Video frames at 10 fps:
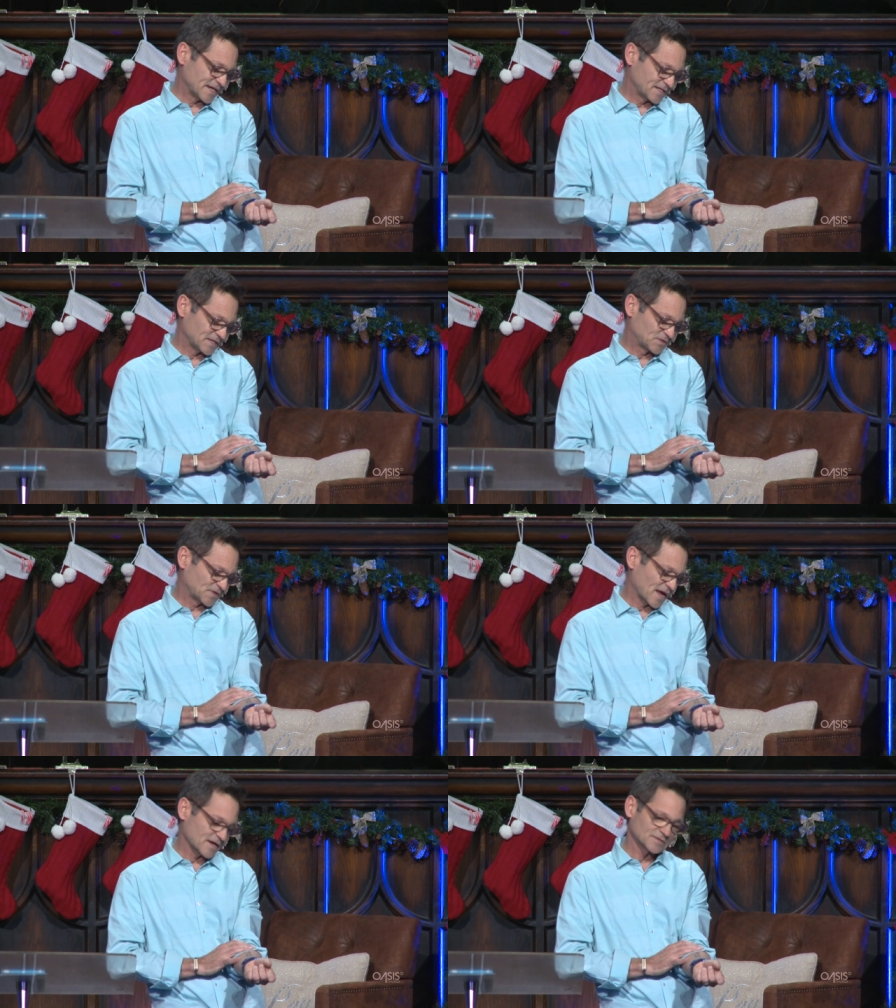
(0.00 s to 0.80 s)
did
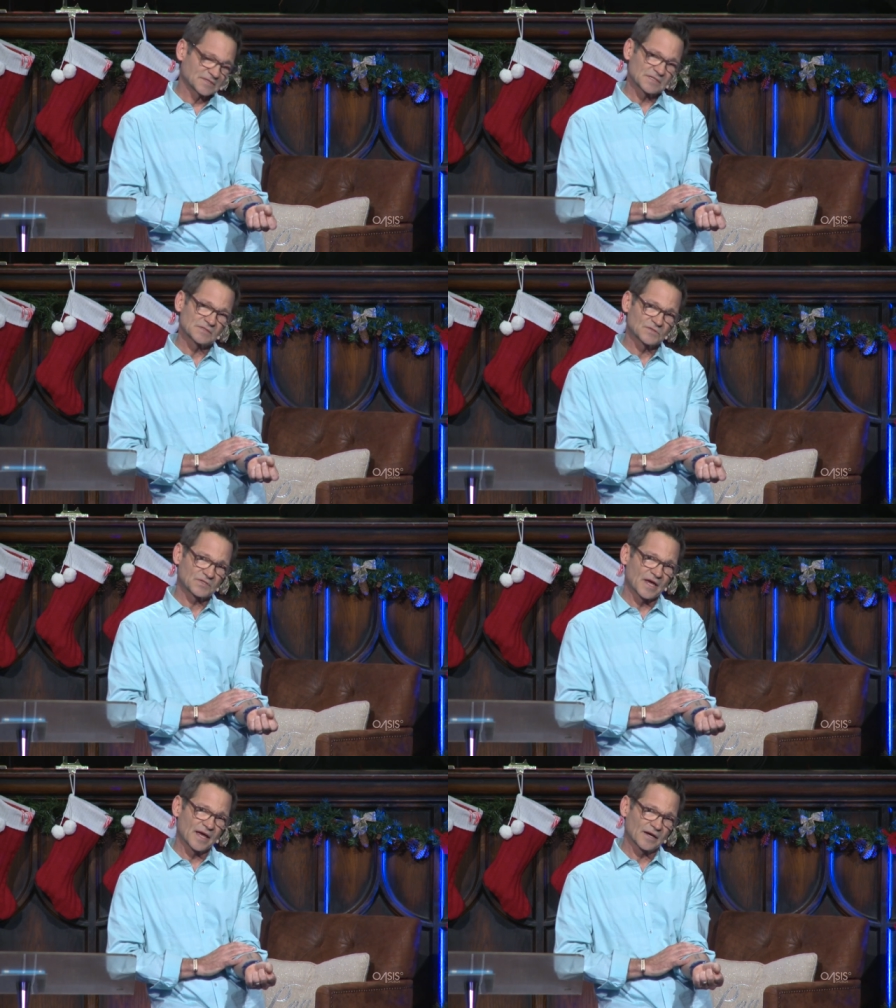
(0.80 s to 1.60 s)
say or didn't
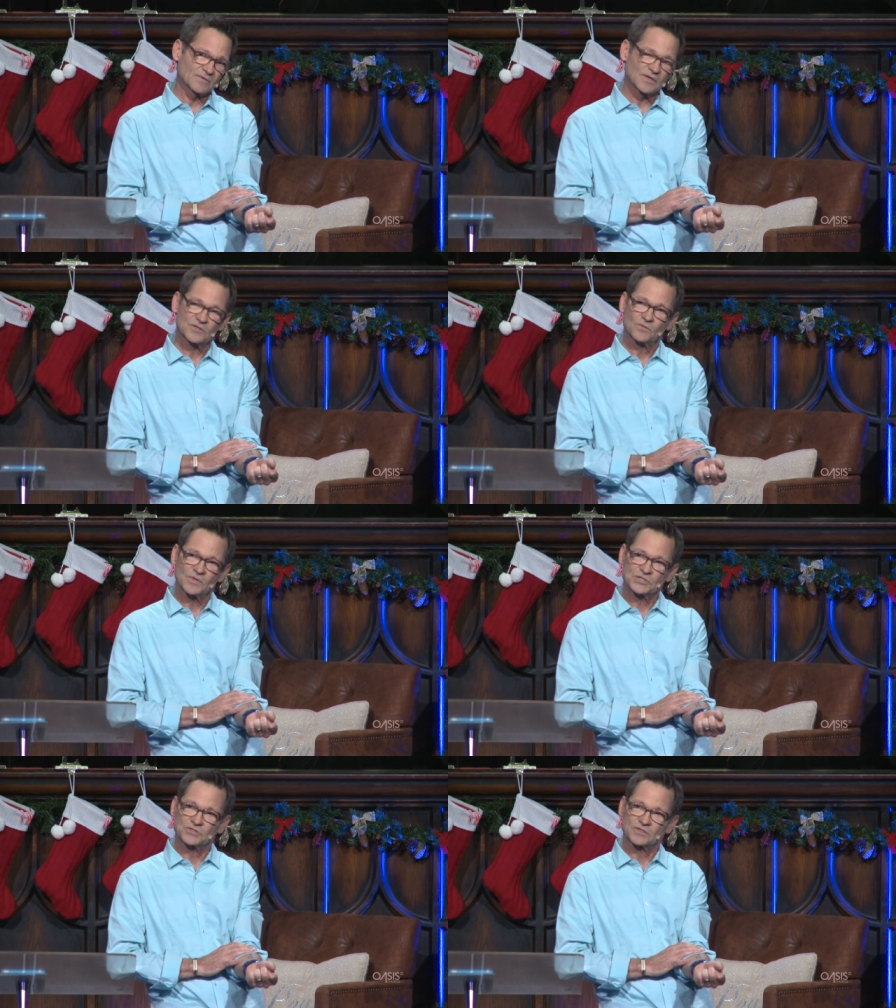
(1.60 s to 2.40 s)
say or what you
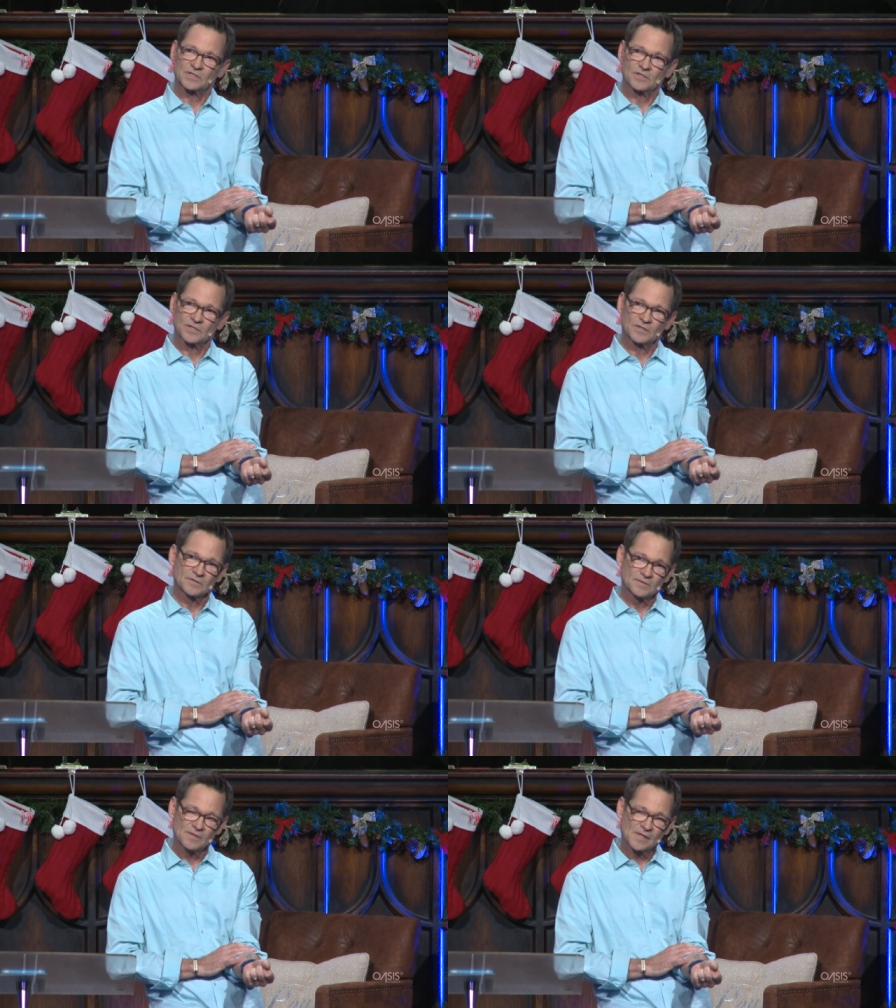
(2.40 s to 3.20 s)
wish you could
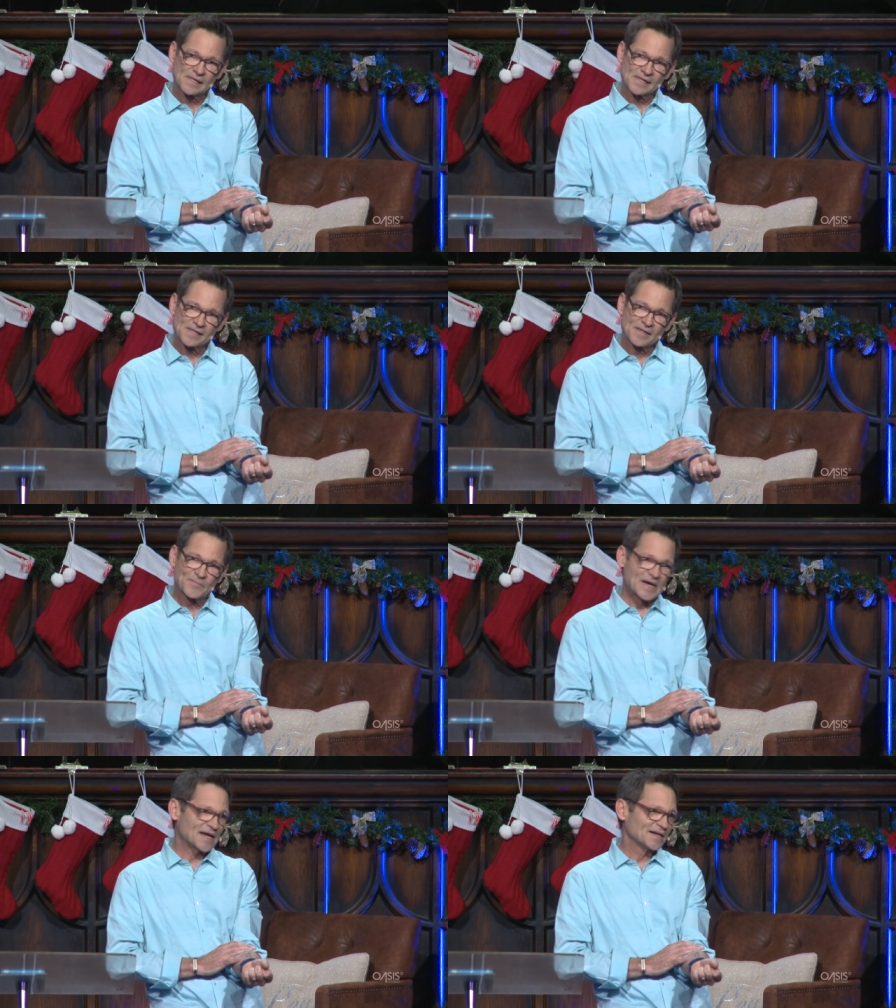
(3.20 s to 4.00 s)
do.
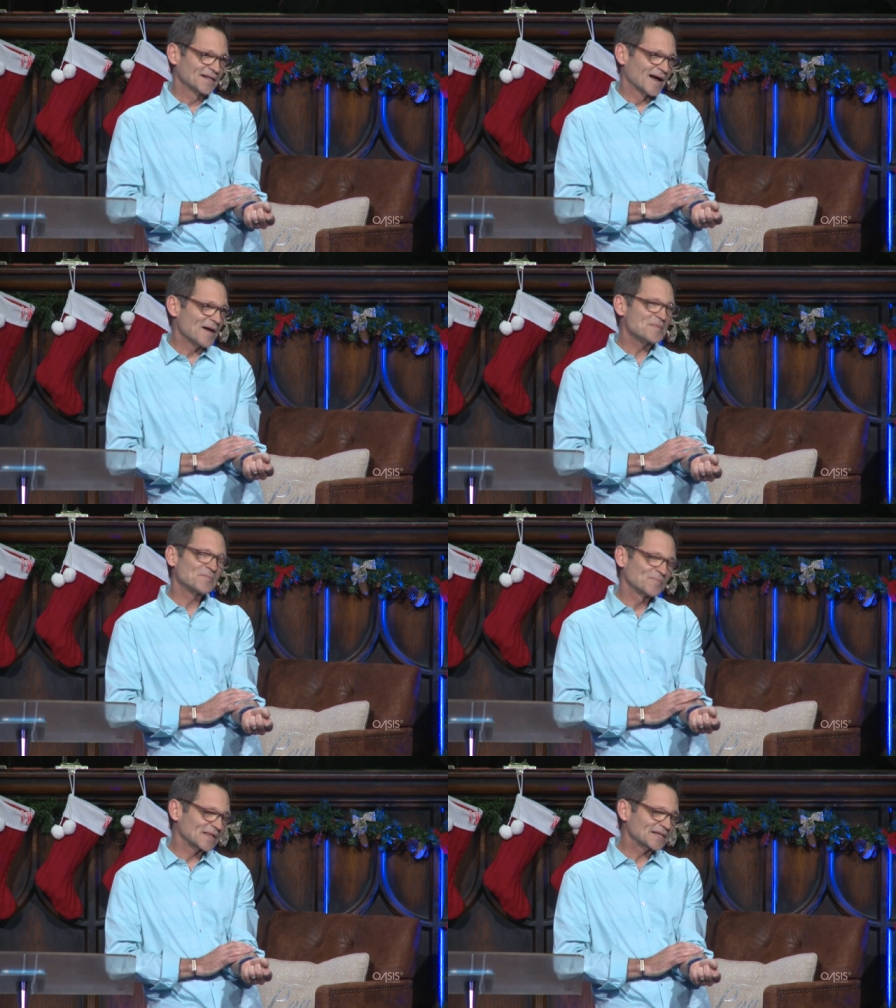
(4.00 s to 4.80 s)
But I'm a
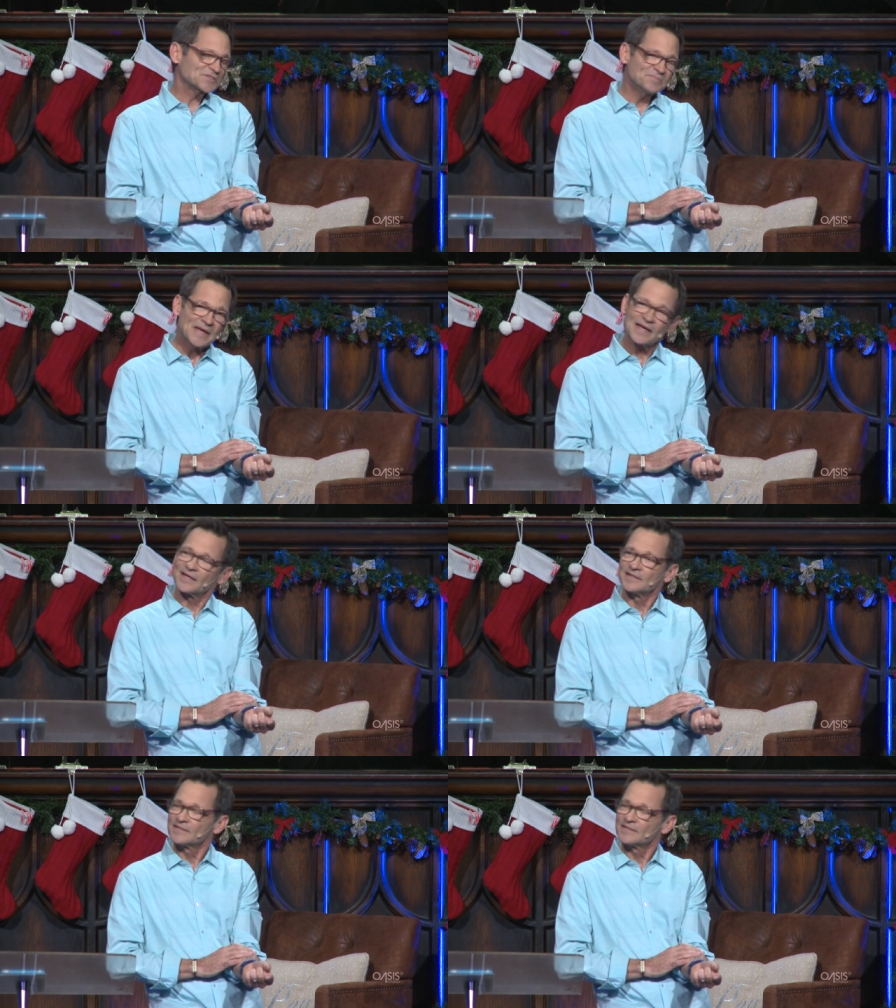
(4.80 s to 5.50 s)
blessed man.